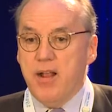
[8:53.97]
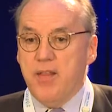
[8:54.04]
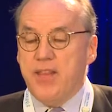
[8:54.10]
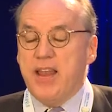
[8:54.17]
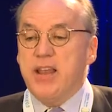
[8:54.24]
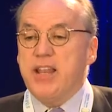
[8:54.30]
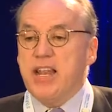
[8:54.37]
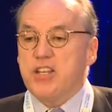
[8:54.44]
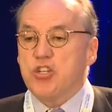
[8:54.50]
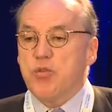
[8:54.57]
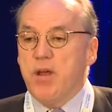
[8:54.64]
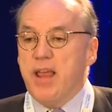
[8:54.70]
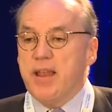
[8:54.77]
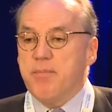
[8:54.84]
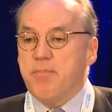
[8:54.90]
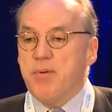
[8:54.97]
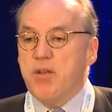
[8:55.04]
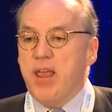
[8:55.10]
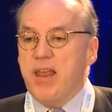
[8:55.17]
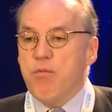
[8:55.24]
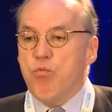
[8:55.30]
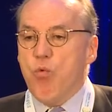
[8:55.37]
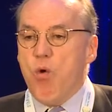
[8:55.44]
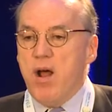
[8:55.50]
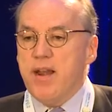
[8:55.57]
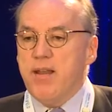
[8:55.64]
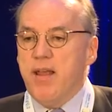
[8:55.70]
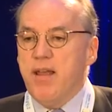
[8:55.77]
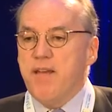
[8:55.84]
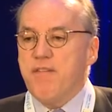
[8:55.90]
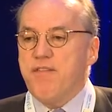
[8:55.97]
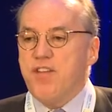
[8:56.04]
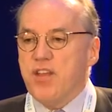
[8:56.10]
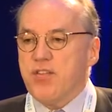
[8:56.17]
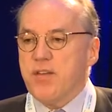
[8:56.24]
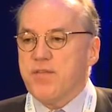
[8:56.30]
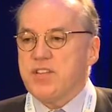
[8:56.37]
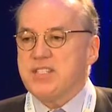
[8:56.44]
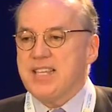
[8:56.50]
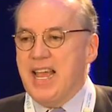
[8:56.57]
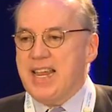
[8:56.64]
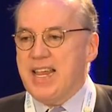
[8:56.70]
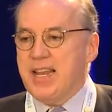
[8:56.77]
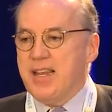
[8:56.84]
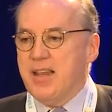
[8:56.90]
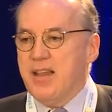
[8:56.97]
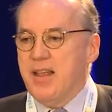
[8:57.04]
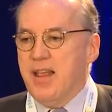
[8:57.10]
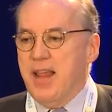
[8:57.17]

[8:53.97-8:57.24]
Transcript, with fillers: that in, a t- in, in one fifth of a second,